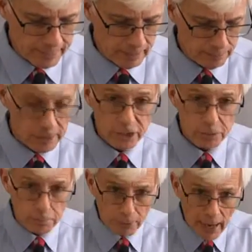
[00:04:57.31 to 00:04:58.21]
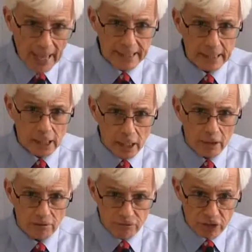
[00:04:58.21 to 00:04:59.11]
but sporadic,
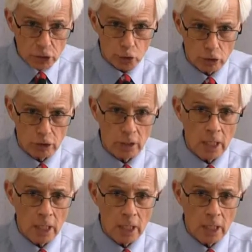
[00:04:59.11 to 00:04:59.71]
unofficial